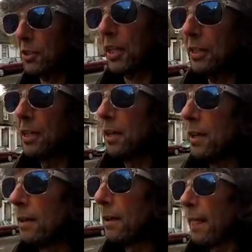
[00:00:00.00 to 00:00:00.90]
again.
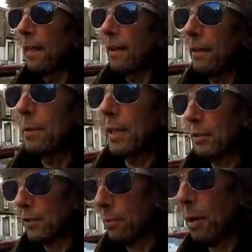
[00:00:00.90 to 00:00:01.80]
There we go.
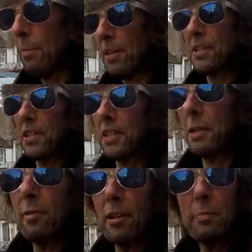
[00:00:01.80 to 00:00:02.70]
So I'll basically just
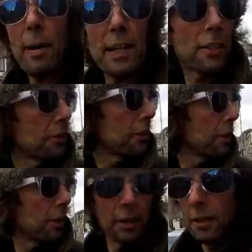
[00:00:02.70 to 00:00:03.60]
come around the back and
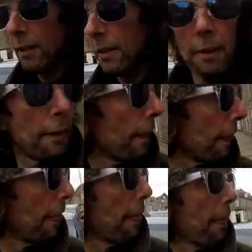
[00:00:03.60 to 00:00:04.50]

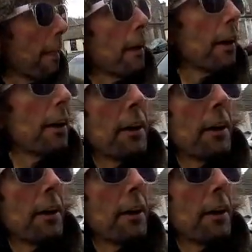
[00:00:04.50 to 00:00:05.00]
oh,